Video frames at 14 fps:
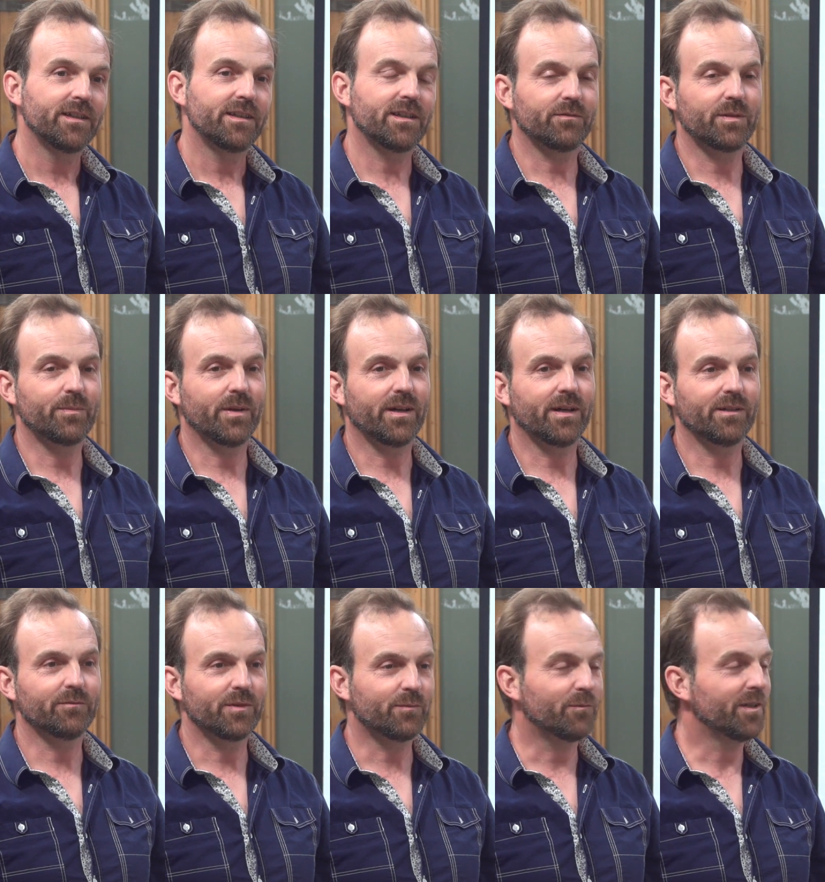that we
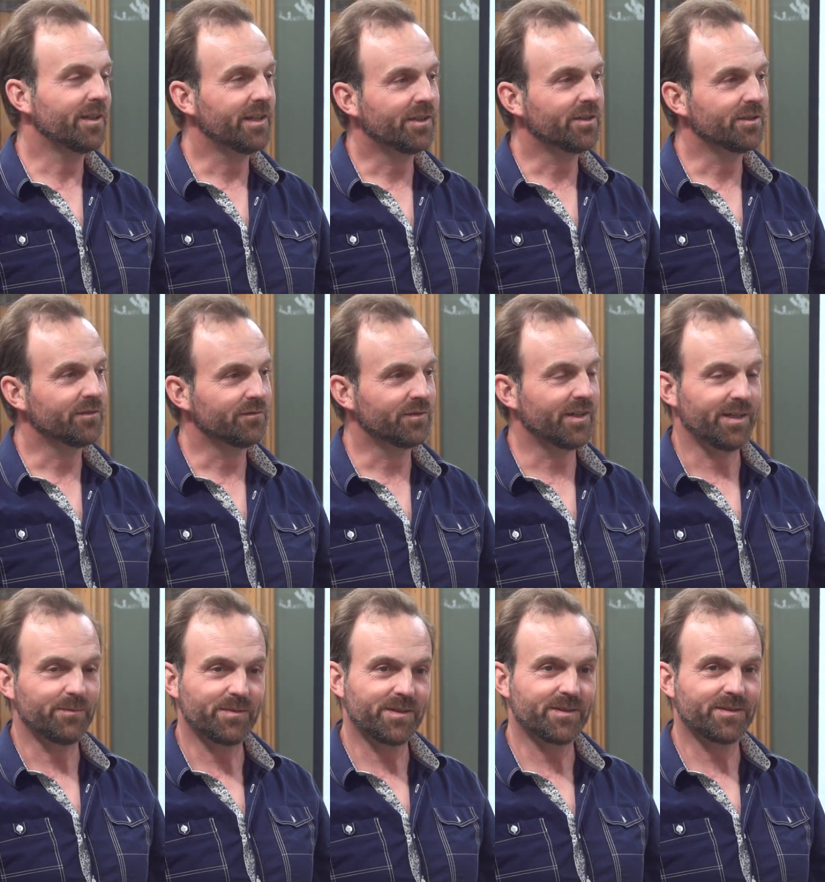bought with 1 acre of
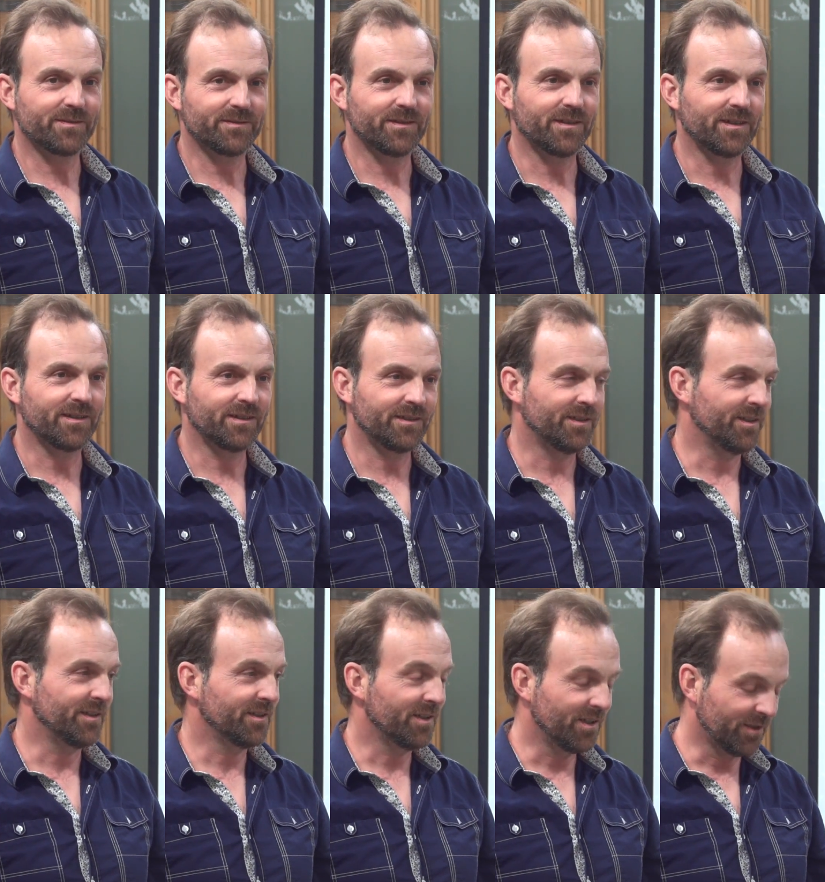grapes
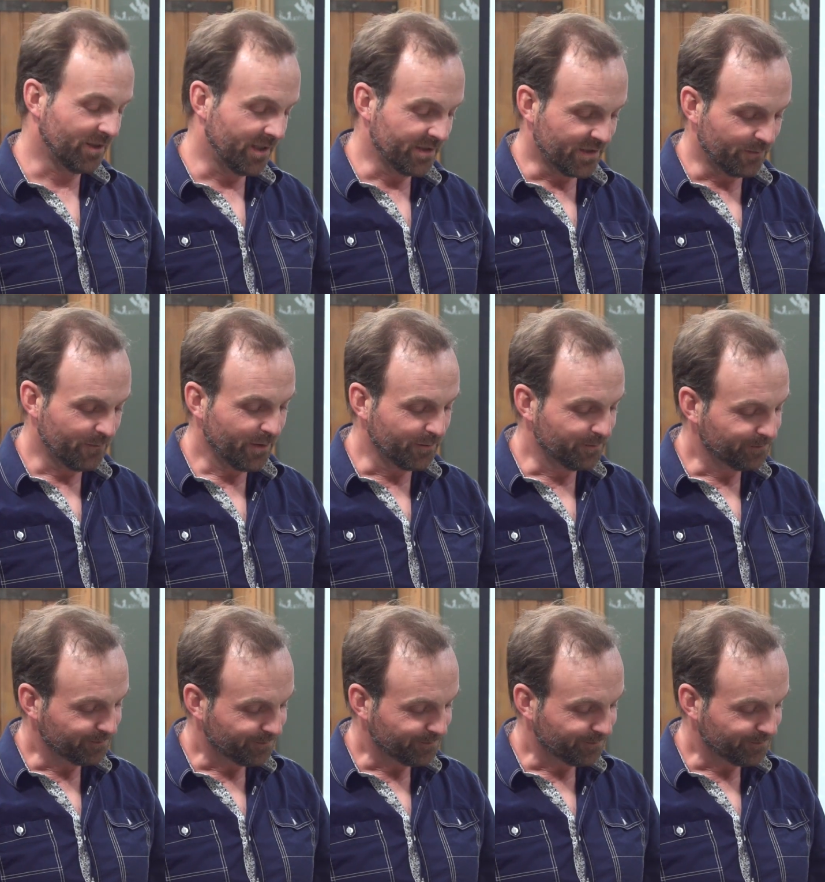on Clawson Road.